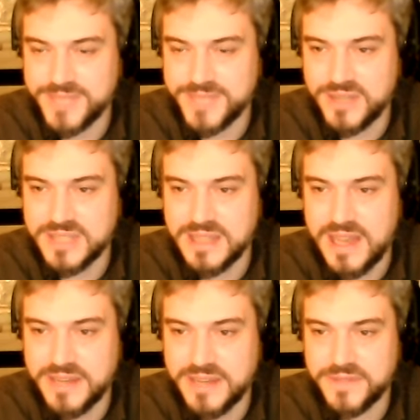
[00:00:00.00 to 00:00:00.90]

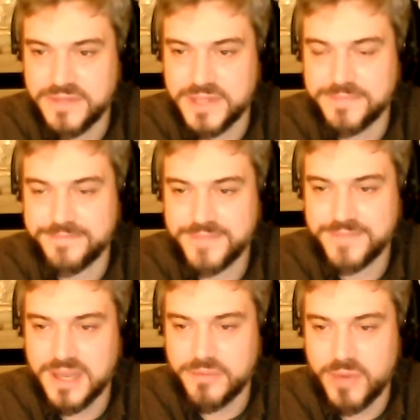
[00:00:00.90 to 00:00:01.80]
deadline of kind
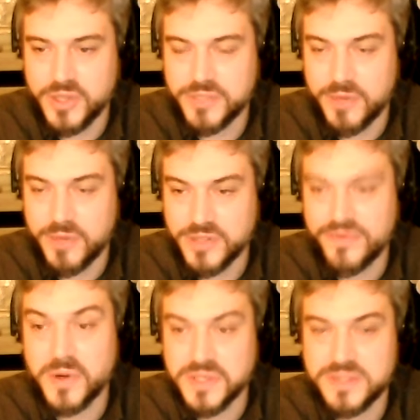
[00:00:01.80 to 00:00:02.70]
of March
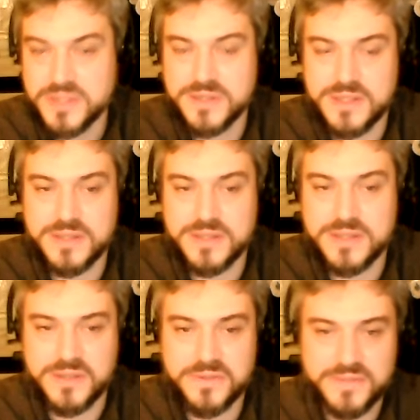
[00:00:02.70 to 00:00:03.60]
1st to
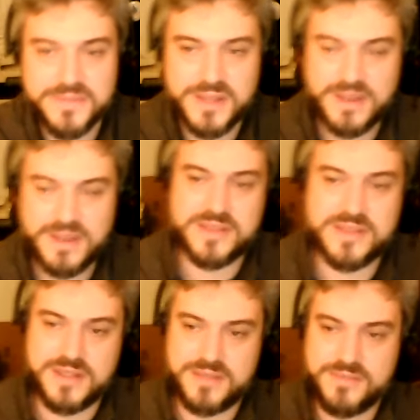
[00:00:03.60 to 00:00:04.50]
sort of as
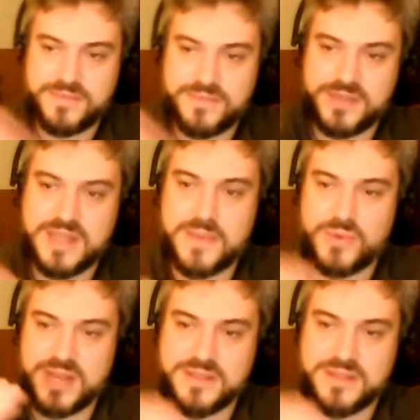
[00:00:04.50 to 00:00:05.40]
the time to
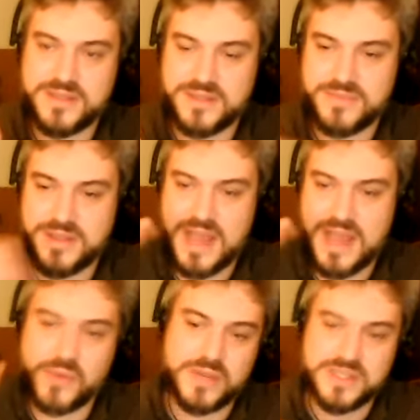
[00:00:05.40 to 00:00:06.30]
raise the
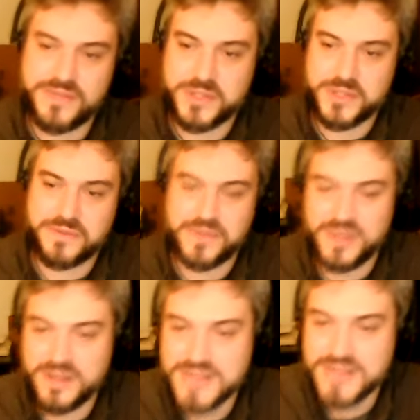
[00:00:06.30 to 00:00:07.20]
equity sufficient for
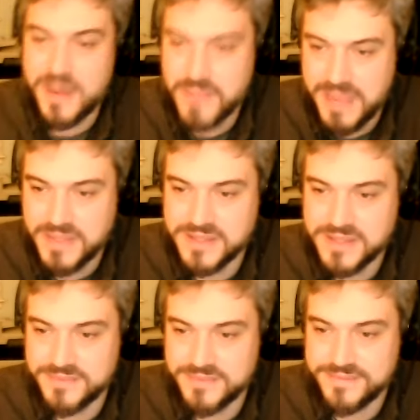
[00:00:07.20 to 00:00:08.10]
the down
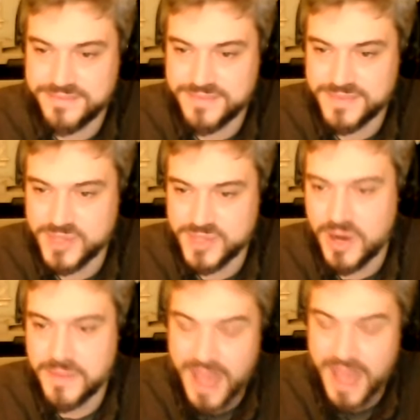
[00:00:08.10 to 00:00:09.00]
payment and
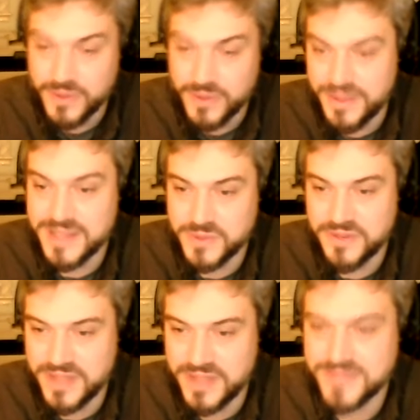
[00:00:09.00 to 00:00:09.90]
startup capital and that sort of thing.